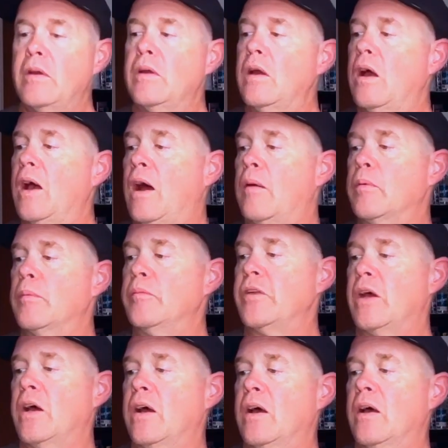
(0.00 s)
albums.
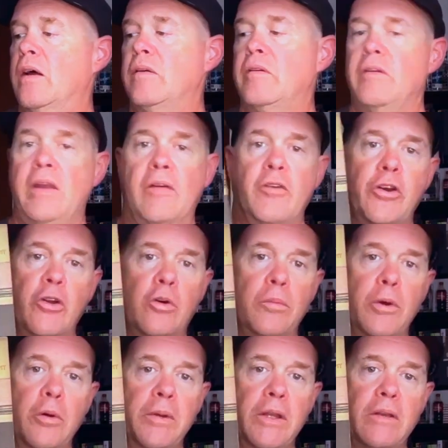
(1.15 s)
Never a Dull
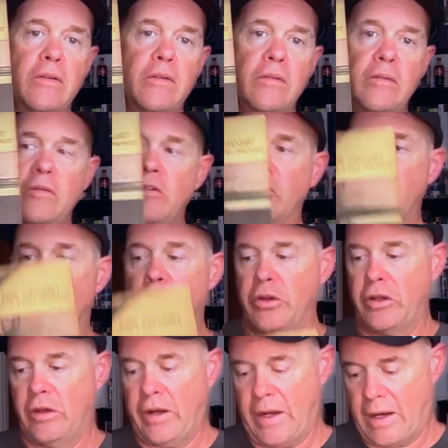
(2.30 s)
Moment, just a really
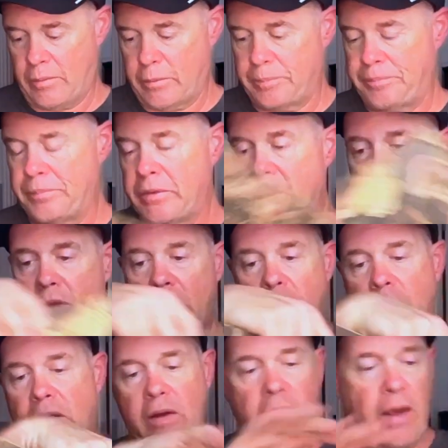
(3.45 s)
good album.
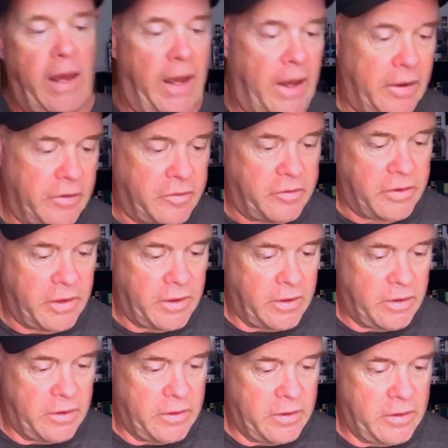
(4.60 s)
Has
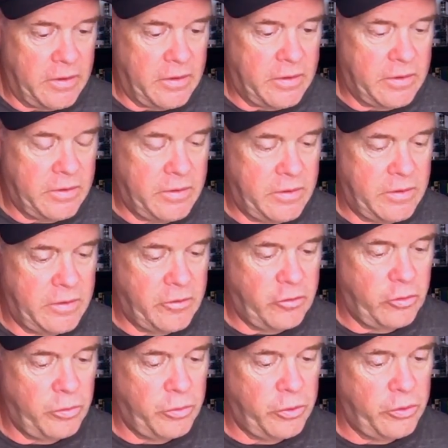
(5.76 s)

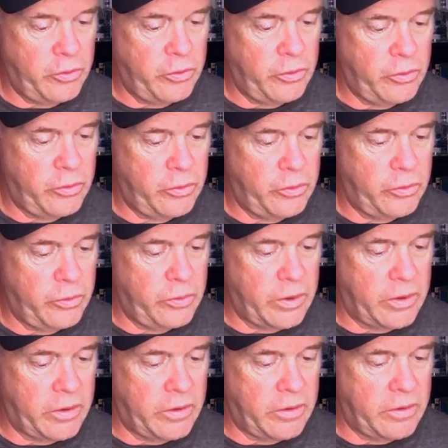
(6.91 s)
True
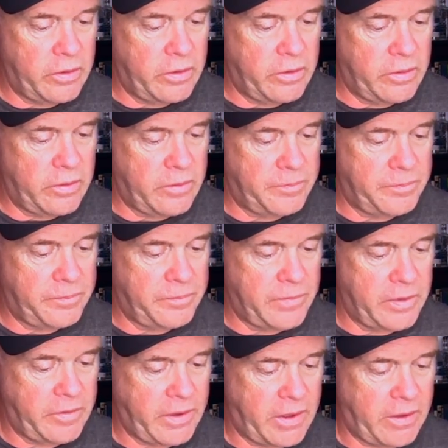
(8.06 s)
Blue,
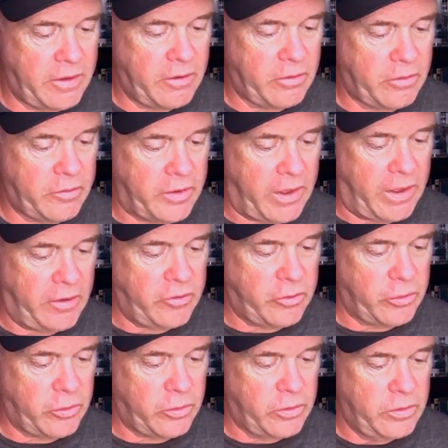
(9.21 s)
Italian Girls,
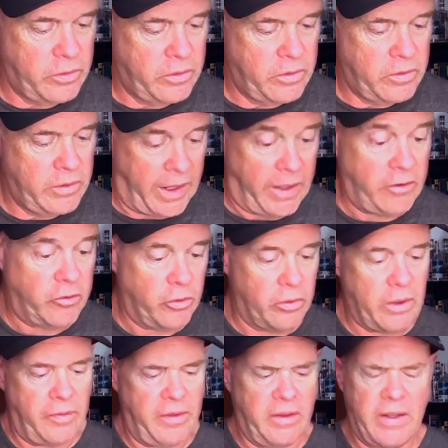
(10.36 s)
Angel.
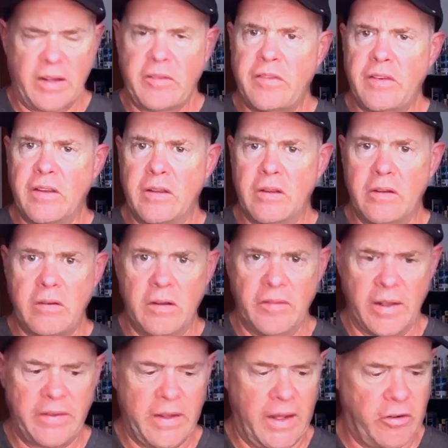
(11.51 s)
I think that's is
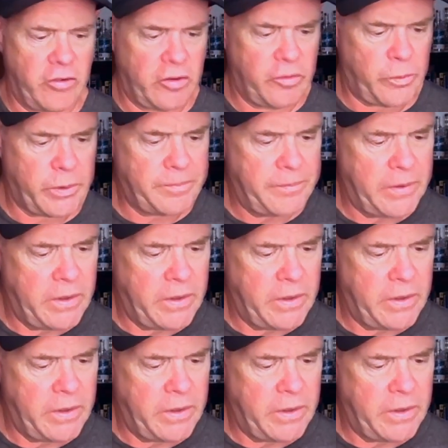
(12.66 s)
that the Hendrix one?